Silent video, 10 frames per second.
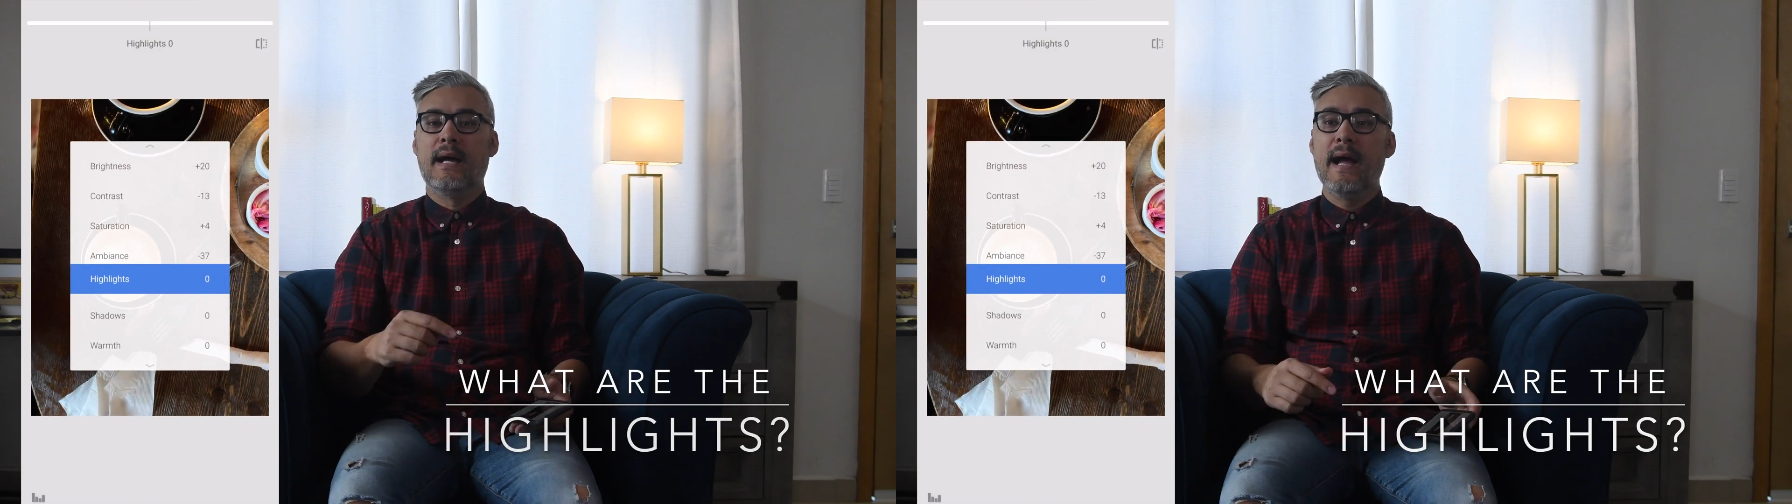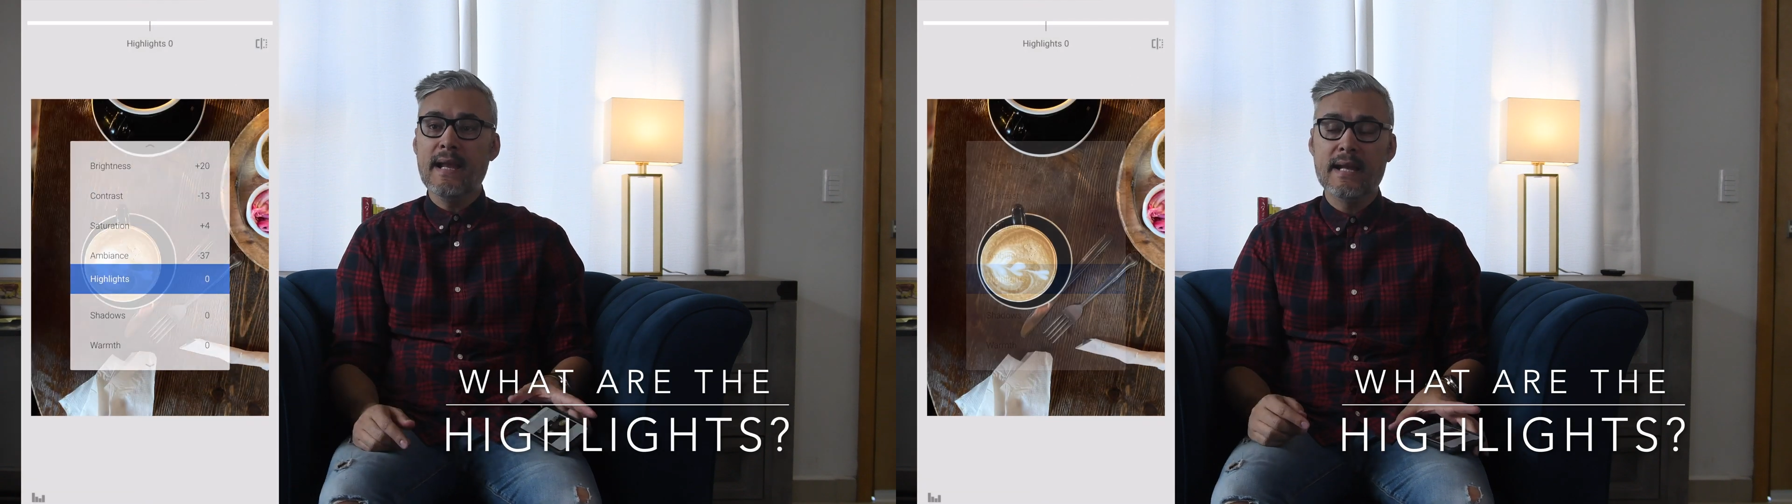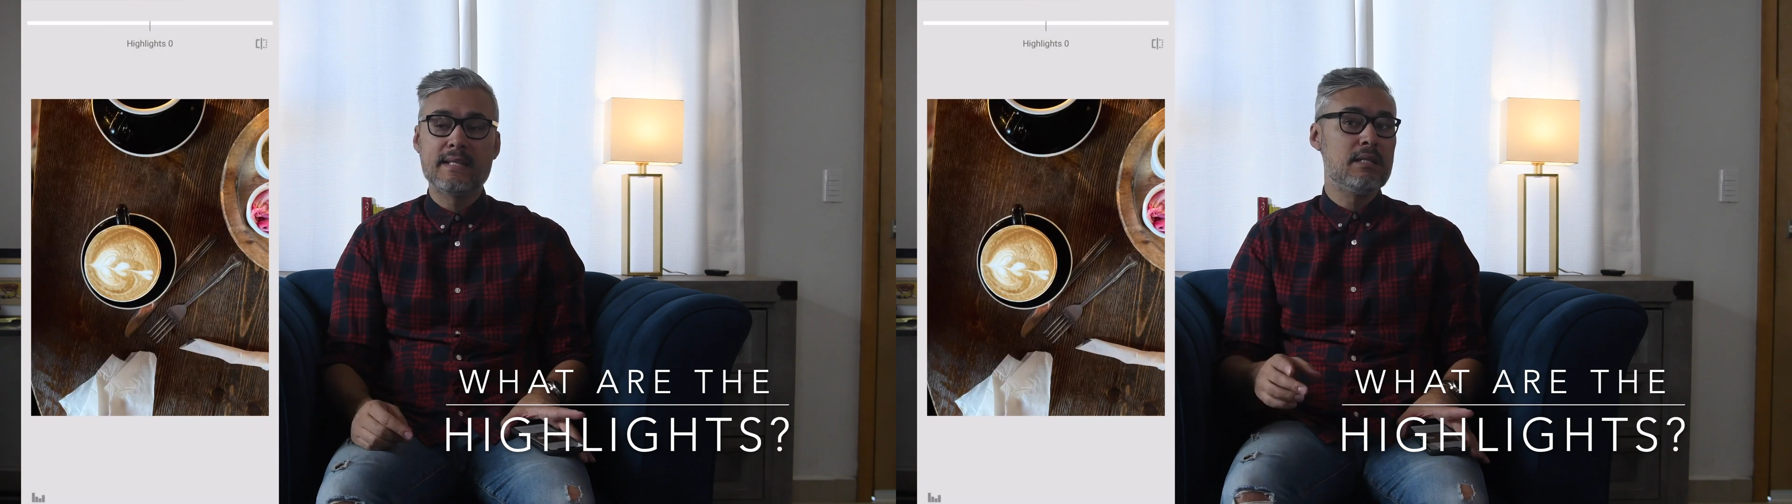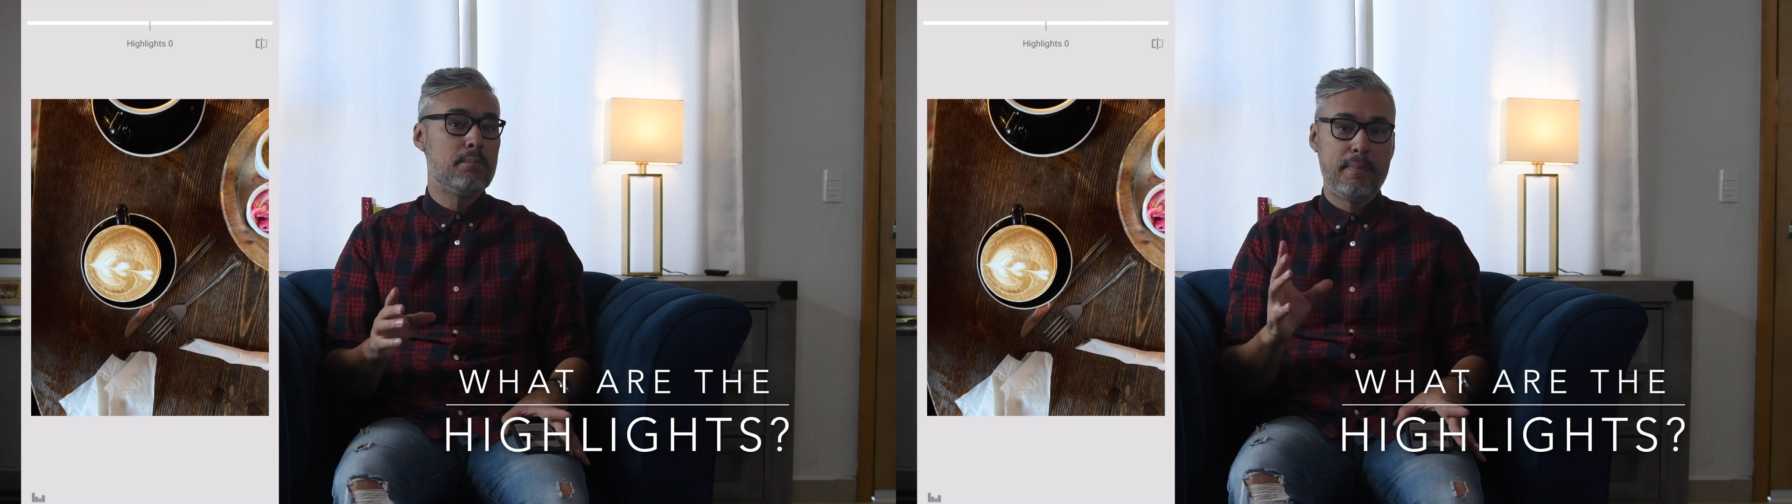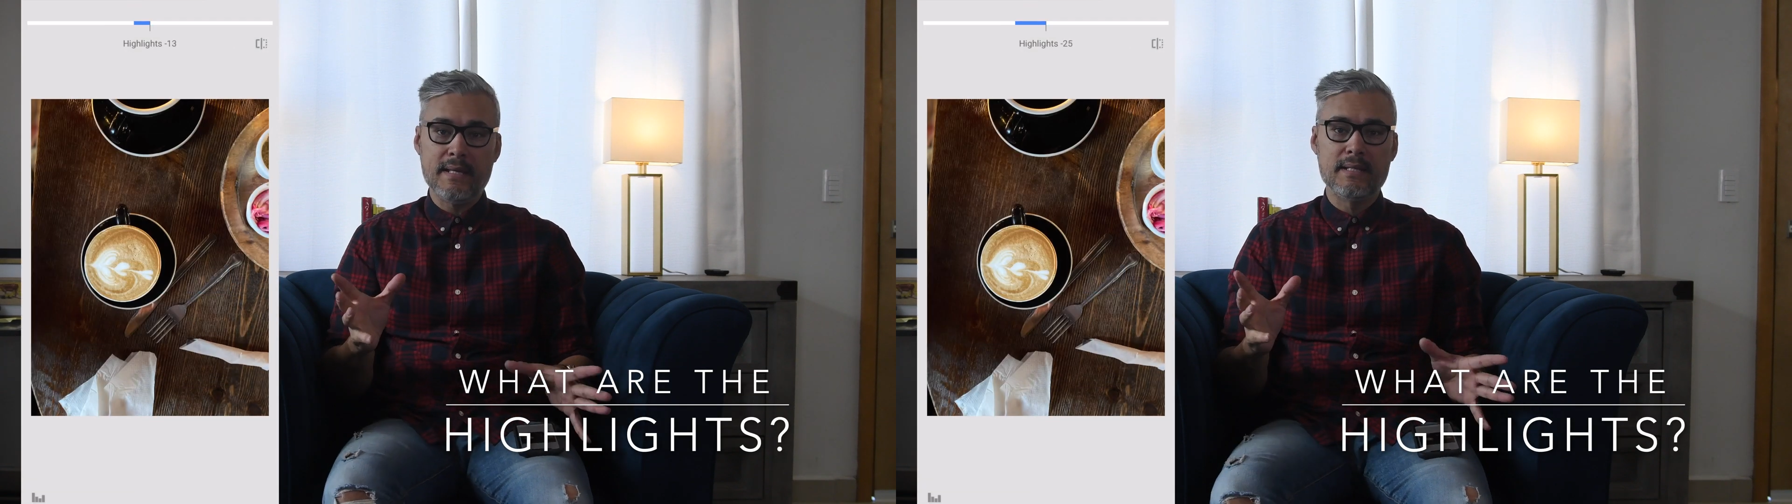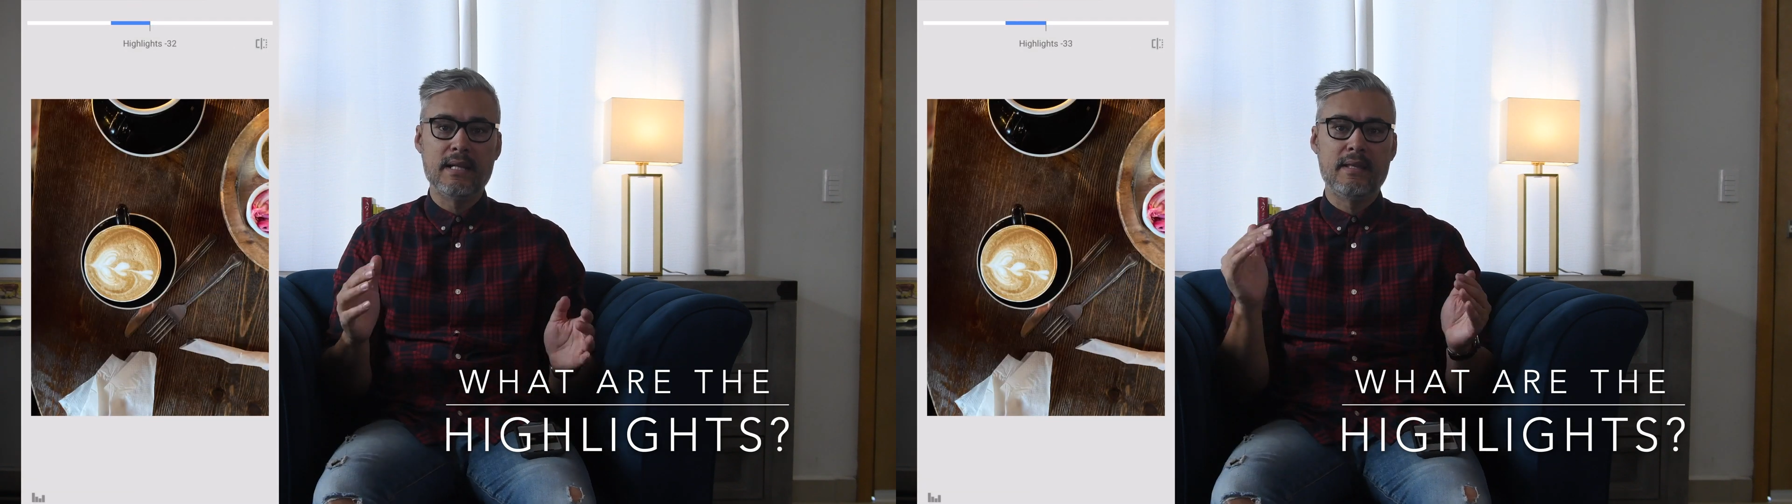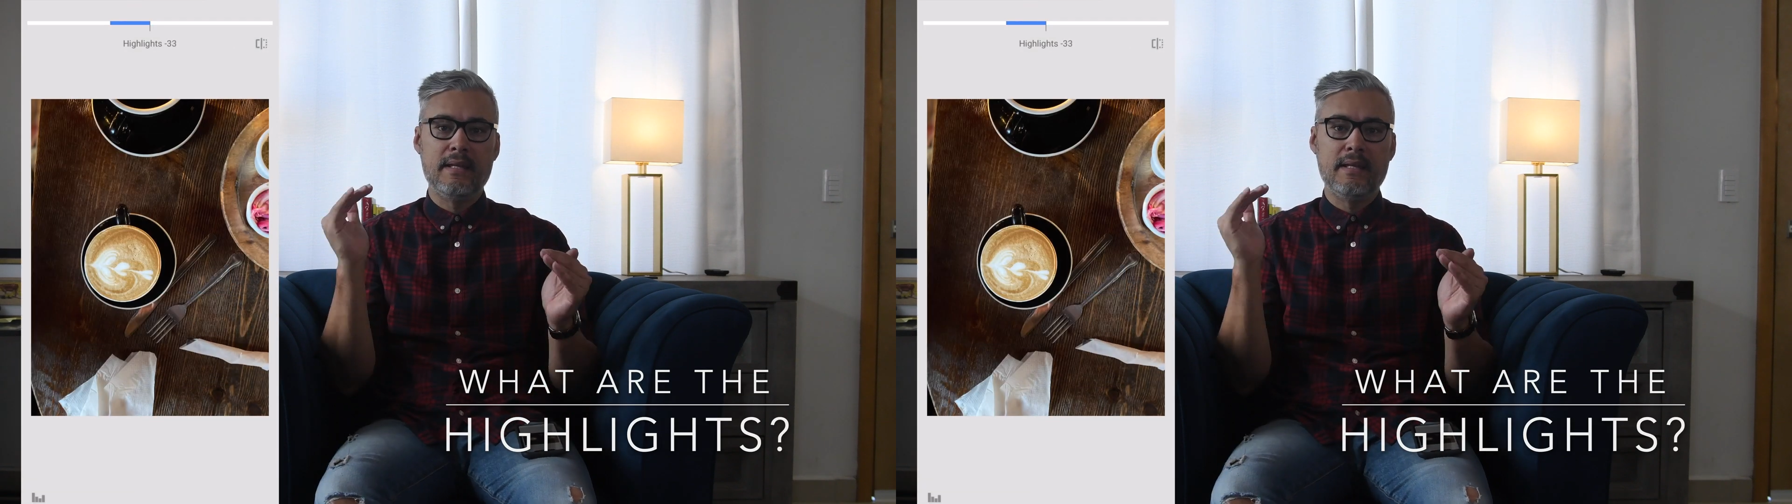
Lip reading: Highlights is basically